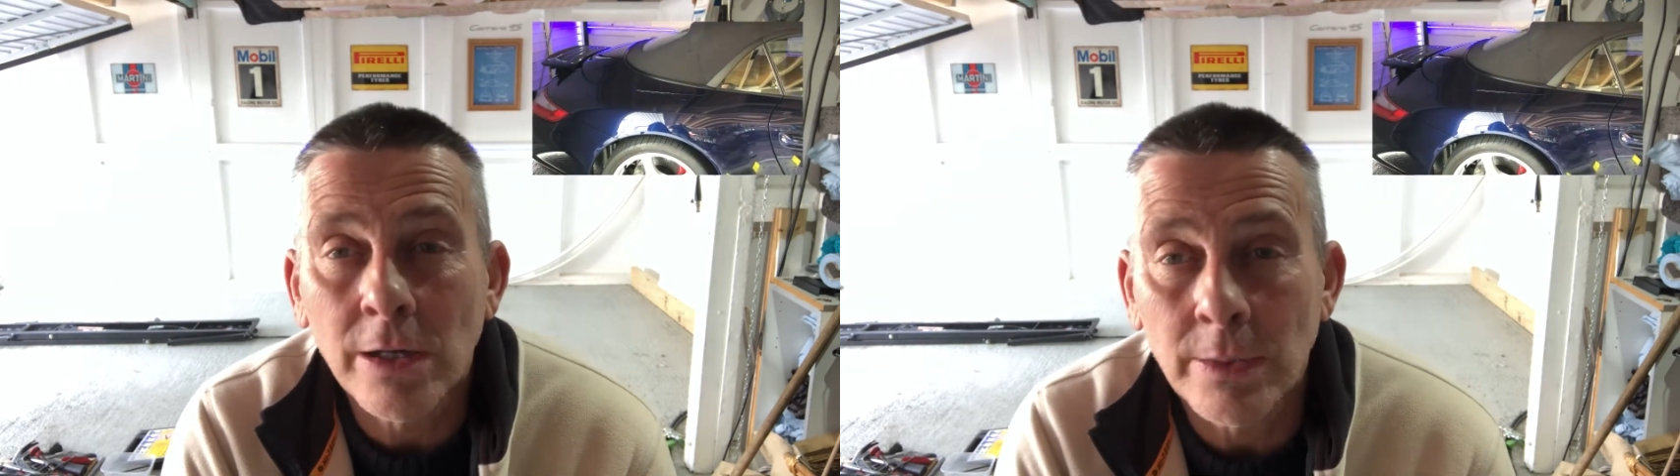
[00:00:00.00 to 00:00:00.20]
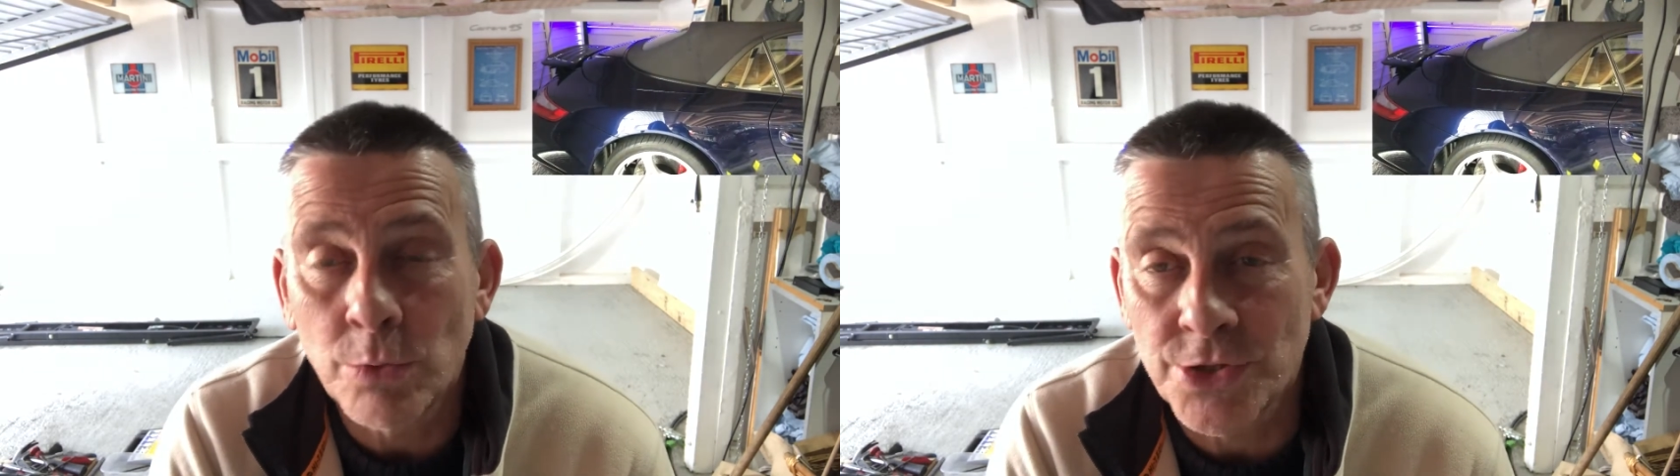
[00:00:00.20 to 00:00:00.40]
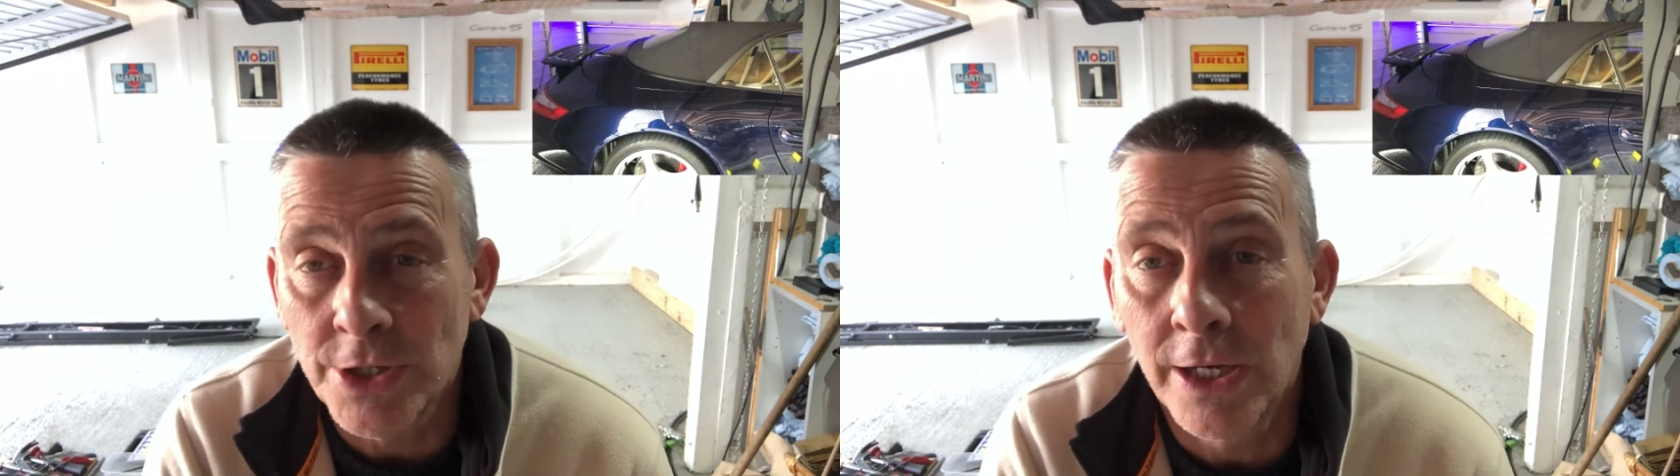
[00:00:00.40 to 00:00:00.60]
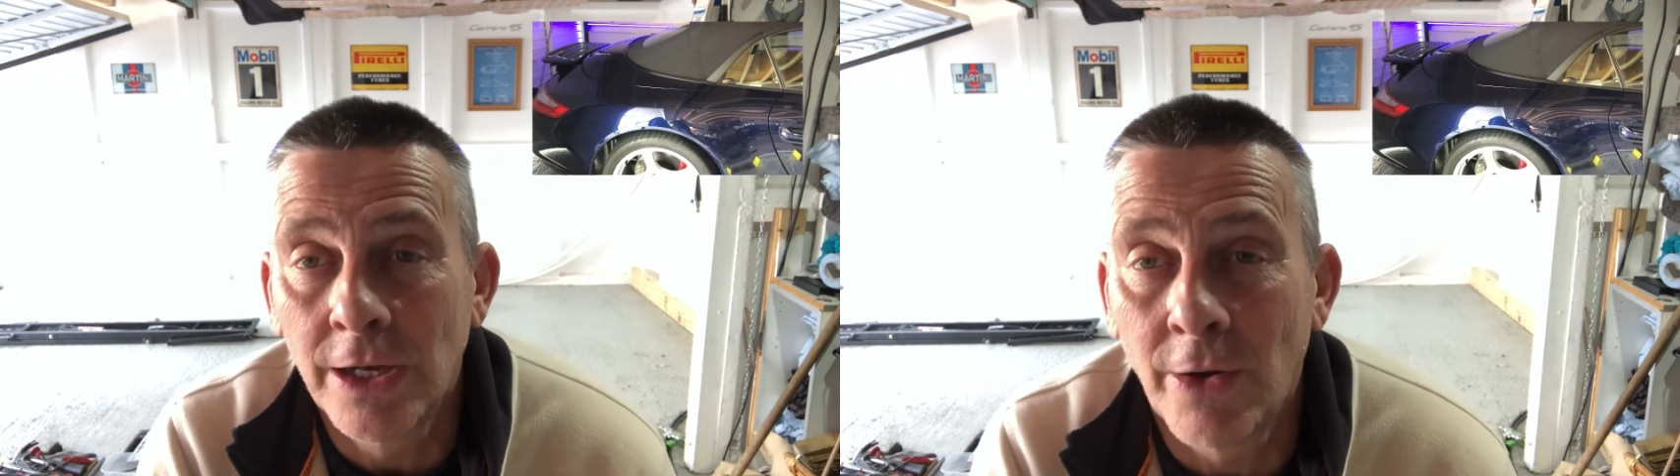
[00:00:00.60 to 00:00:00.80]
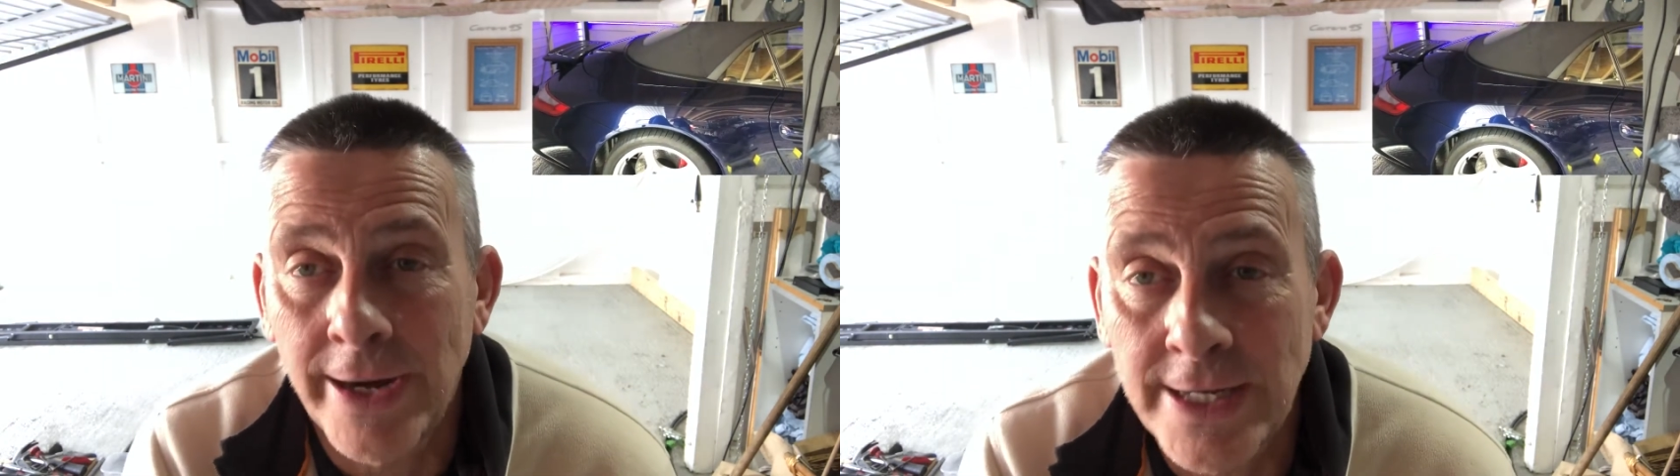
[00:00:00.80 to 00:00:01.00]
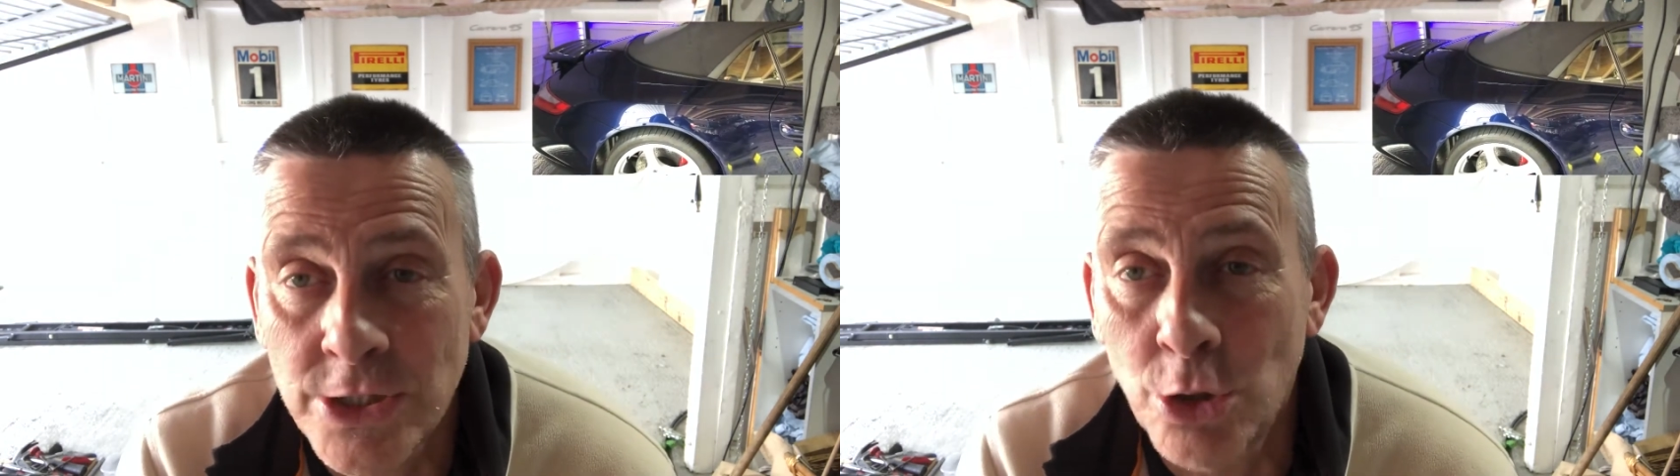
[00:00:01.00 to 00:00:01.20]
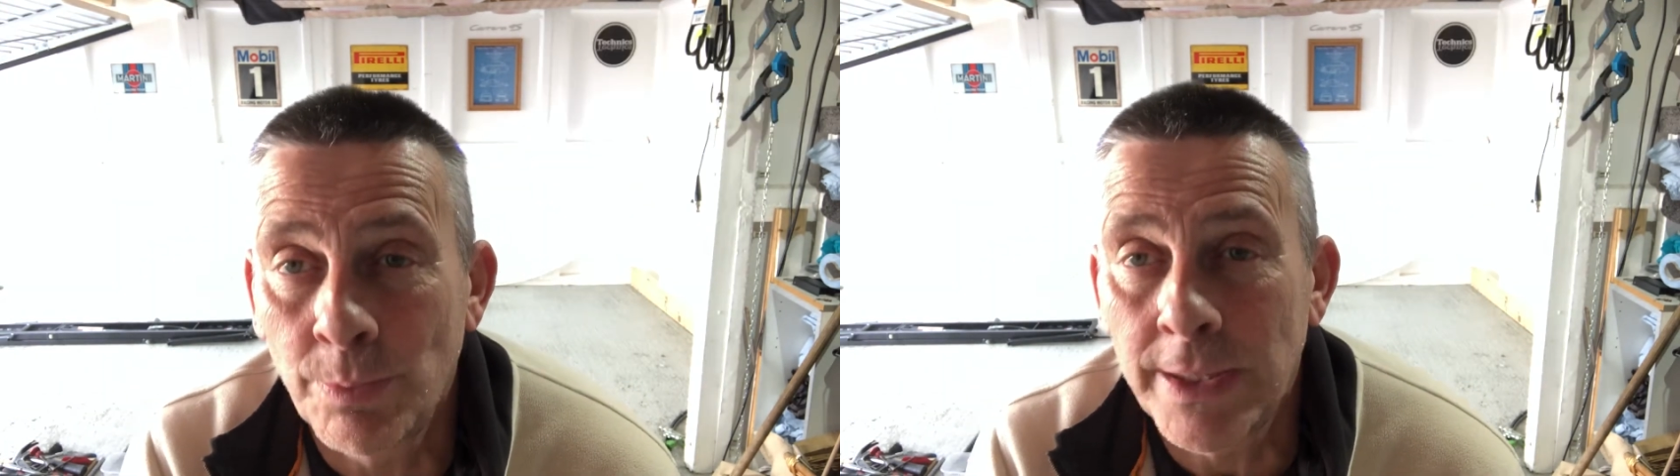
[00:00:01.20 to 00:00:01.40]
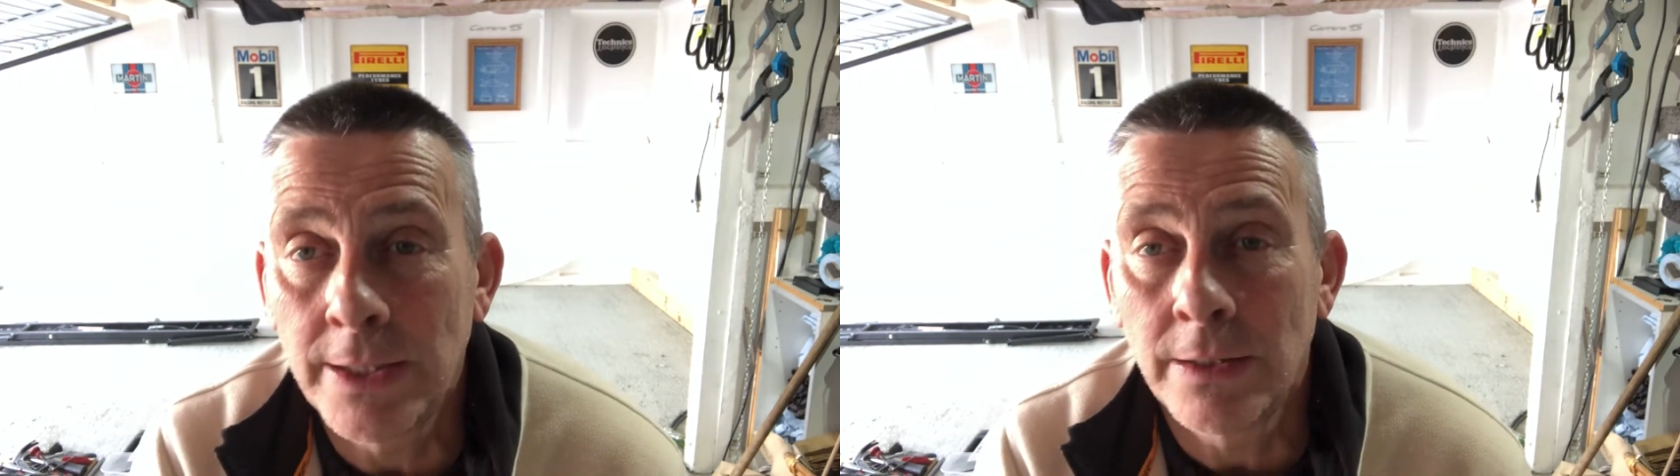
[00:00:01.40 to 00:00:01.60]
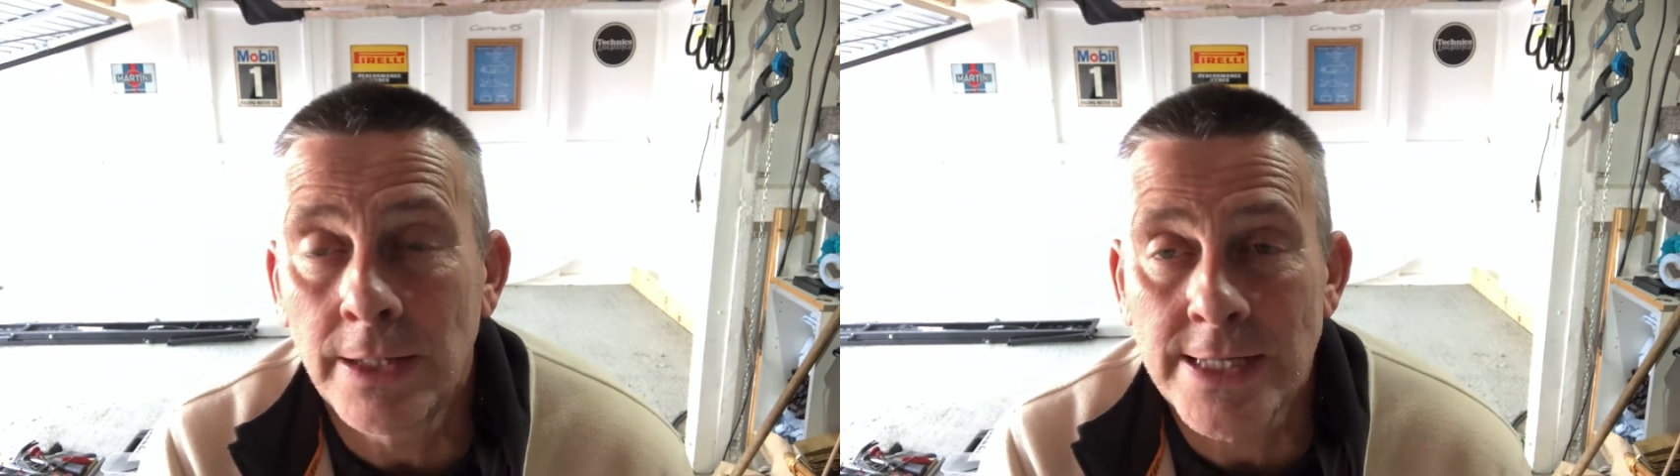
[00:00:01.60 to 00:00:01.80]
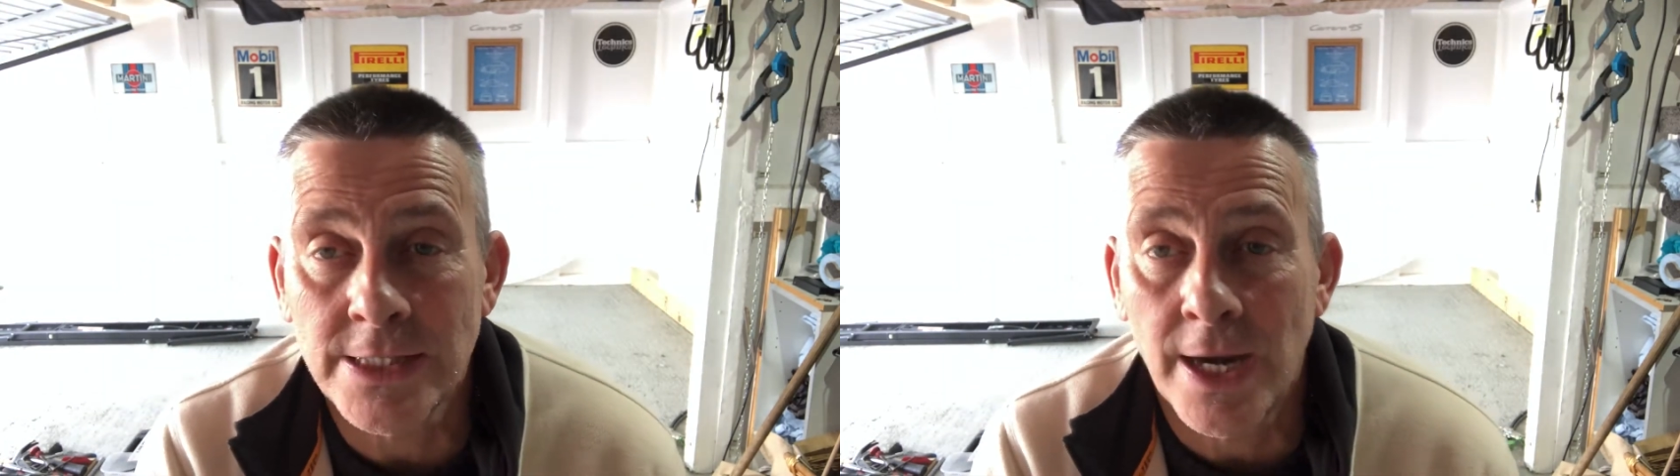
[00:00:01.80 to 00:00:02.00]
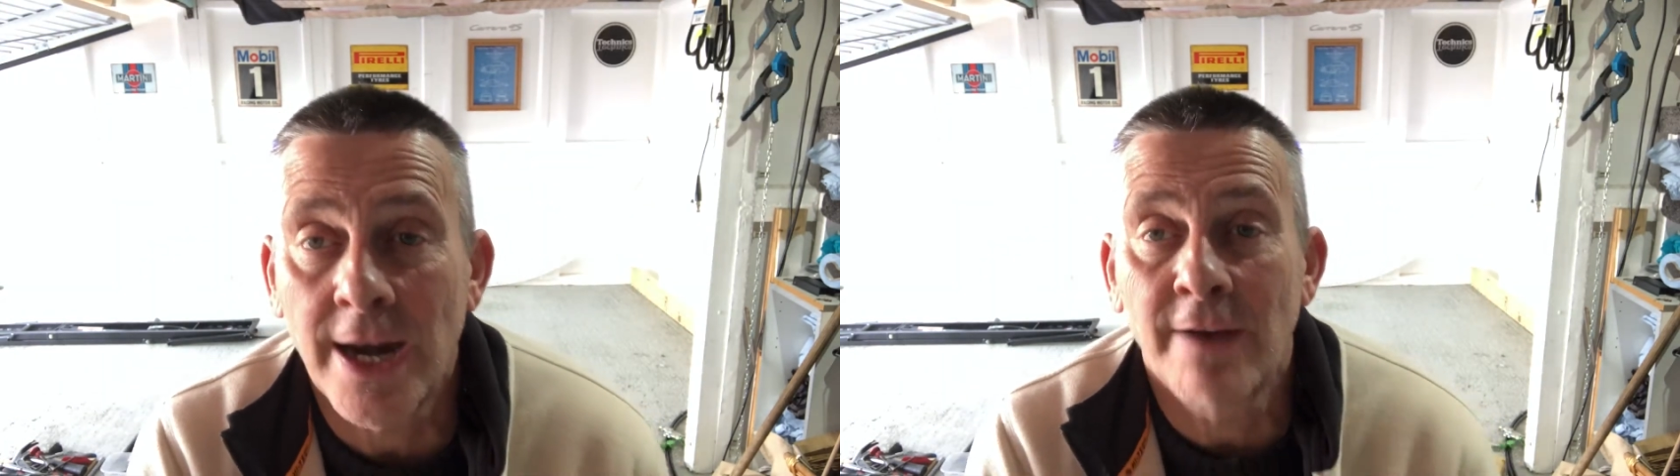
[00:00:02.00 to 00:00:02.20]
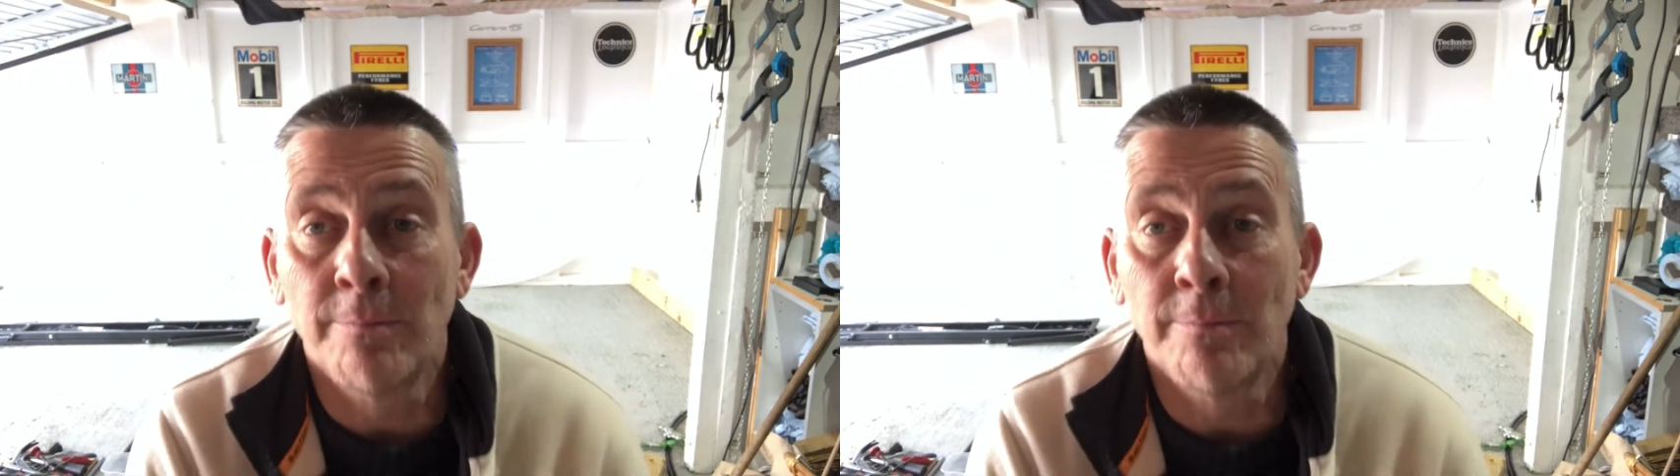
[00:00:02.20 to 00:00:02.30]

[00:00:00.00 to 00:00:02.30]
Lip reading: It wasn't a line, it hasn't done enough